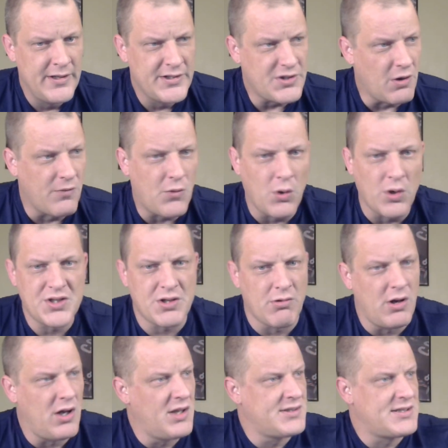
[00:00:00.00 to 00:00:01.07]
So, of course, there
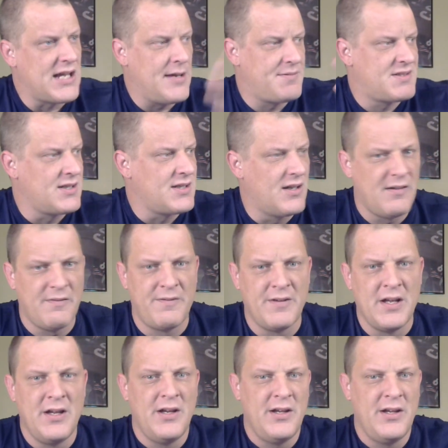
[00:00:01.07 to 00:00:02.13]
are all types of
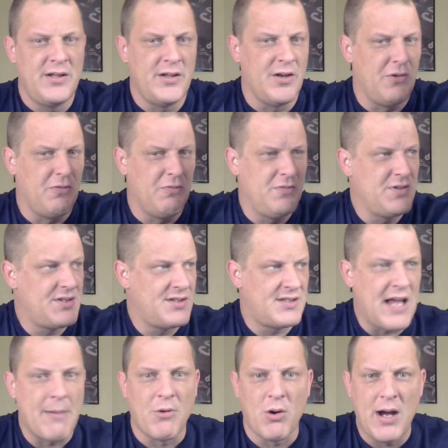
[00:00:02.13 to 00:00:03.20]
you know,
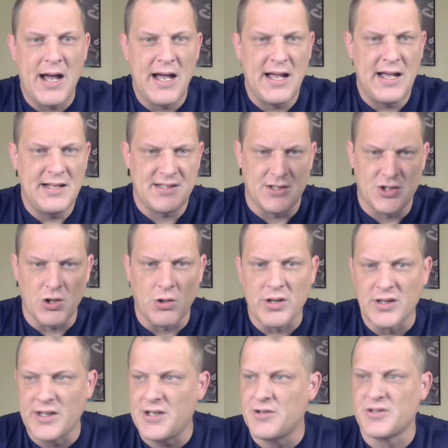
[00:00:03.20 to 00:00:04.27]
samurais and
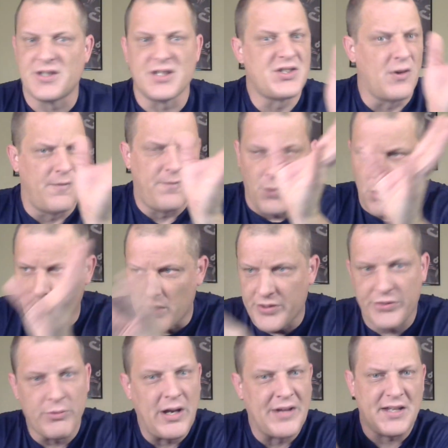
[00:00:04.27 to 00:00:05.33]
shogun leaders and so
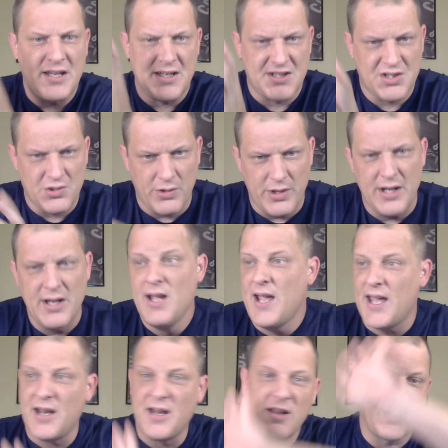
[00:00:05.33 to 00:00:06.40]
forth throughout the history,
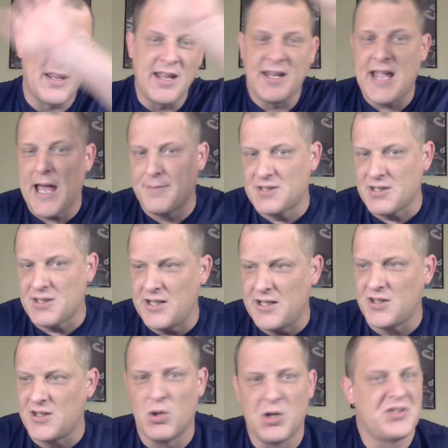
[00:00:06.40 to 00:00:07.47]
and it
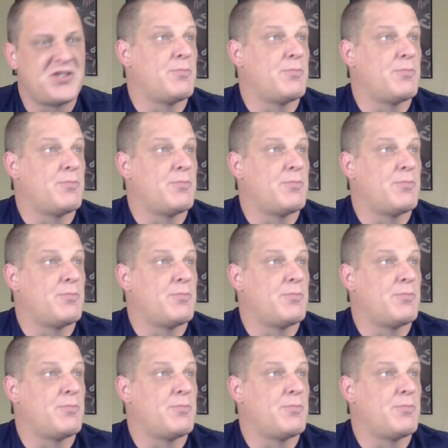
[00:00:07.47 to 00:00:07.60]
encapsulated the world.